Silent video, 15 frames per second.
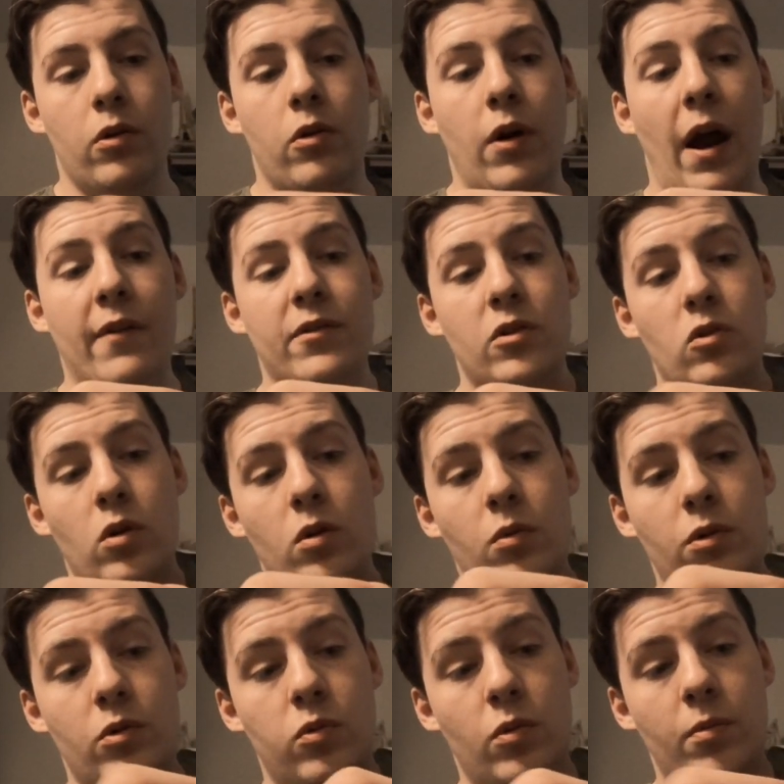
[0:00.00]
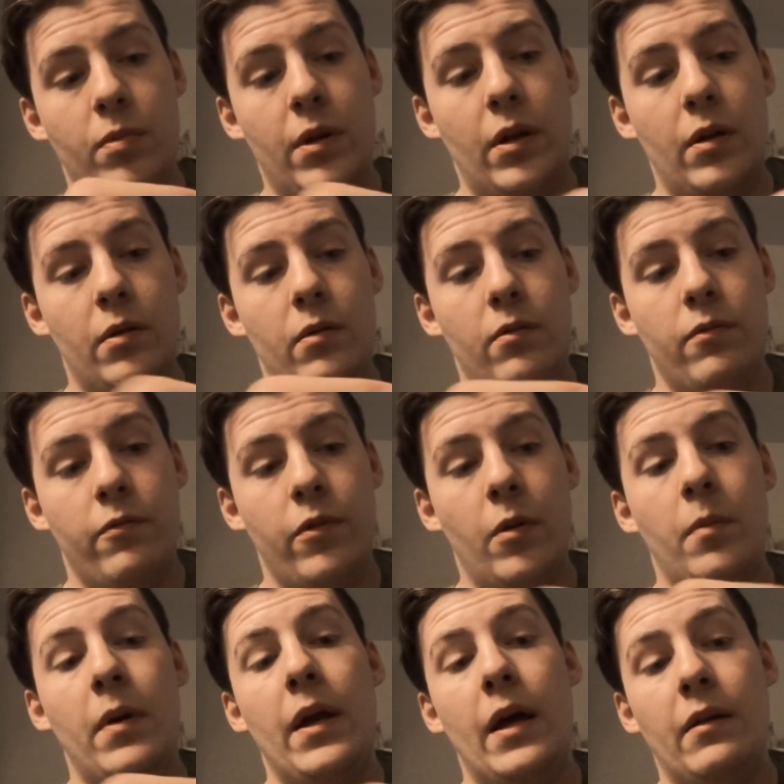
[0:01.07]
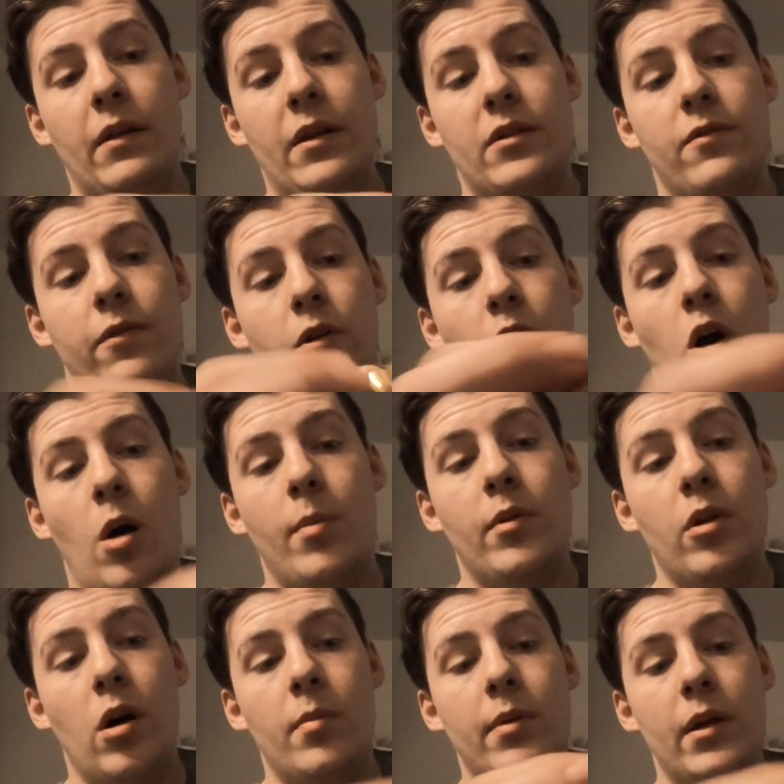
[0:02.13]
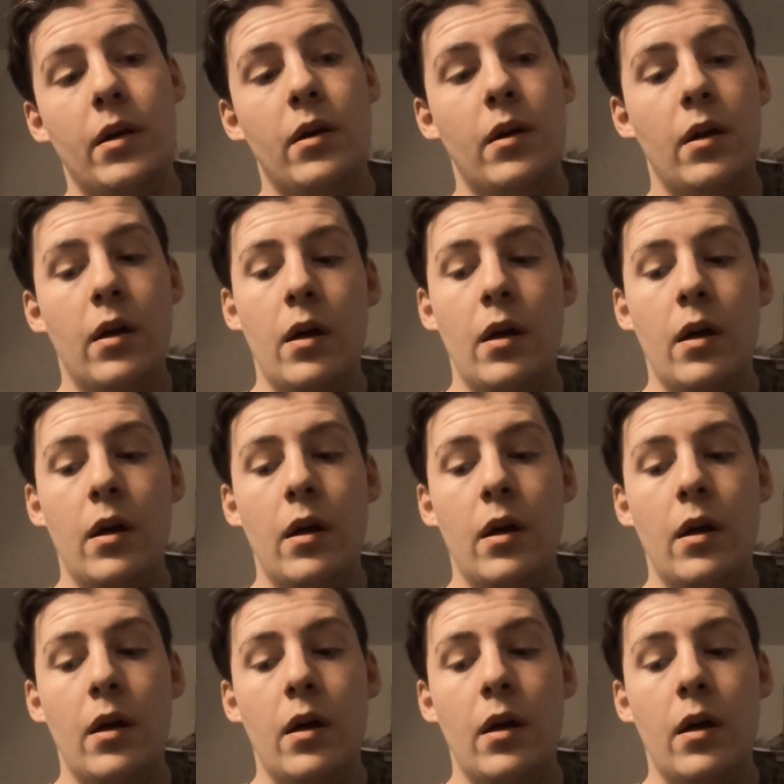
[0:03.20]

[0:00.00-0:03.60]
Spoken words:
craft store, which would be, for me at least, for Hobby Lobby.